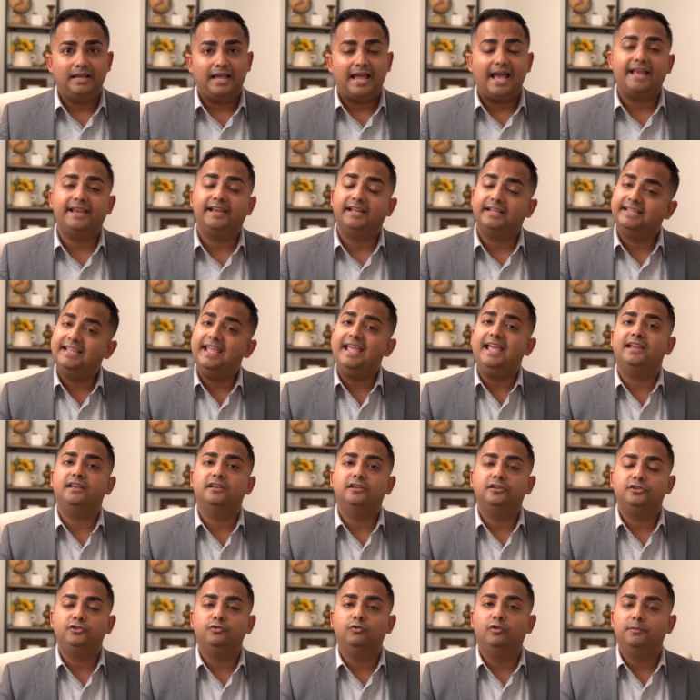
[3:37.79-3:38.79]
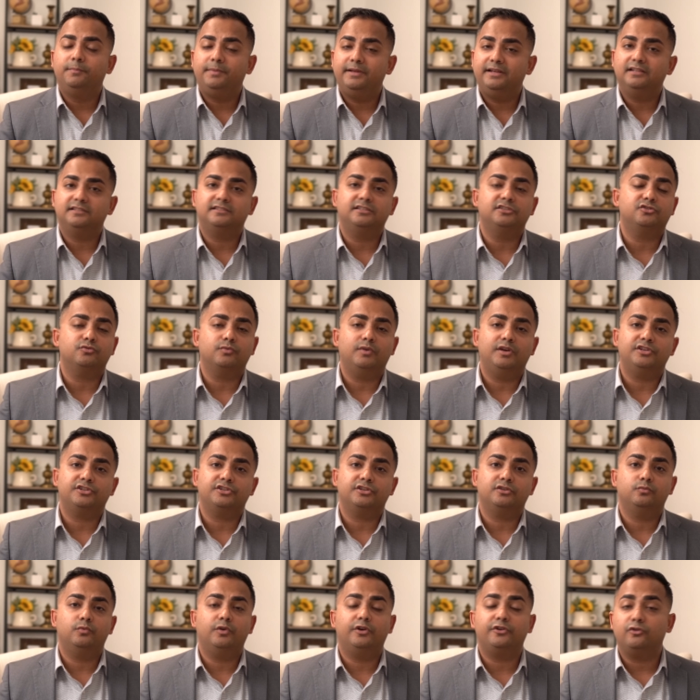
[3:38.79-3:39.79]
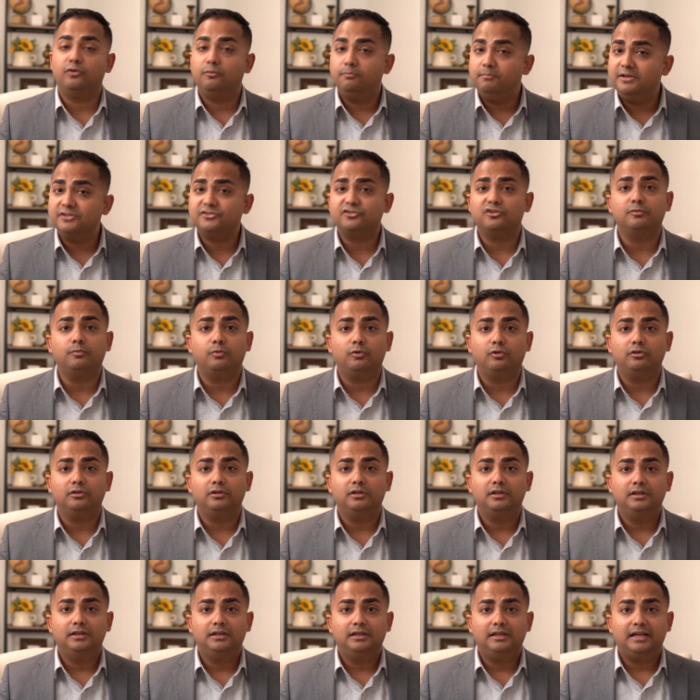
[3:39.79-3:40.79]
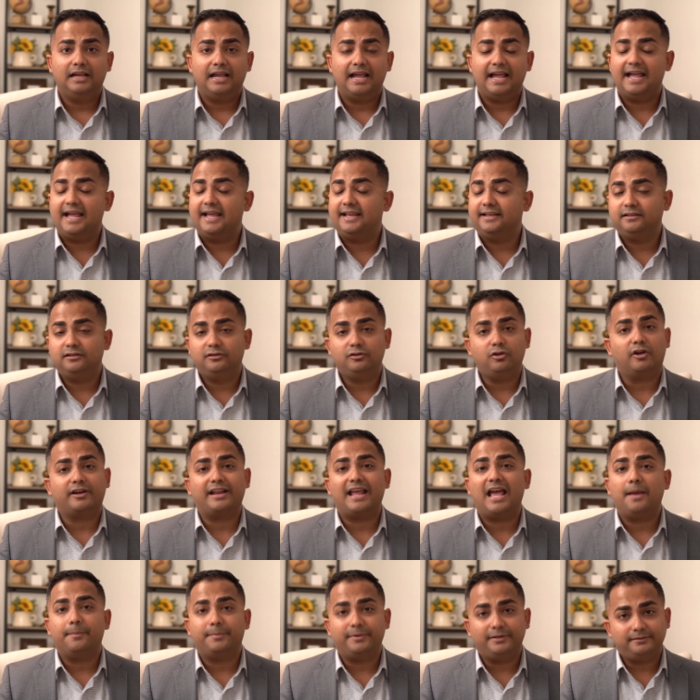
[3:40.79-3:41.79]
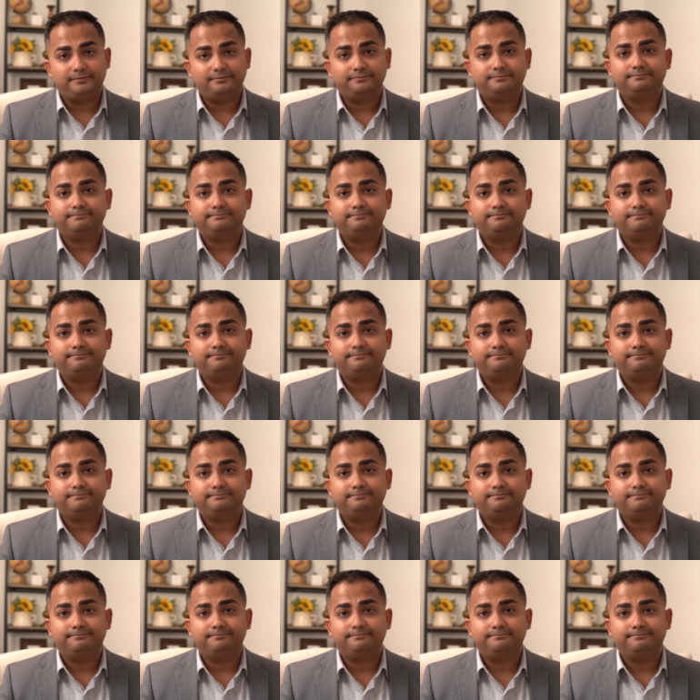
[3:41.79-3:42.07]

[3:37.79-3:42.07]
And again, you will be in a situation where you're miserable and not happy.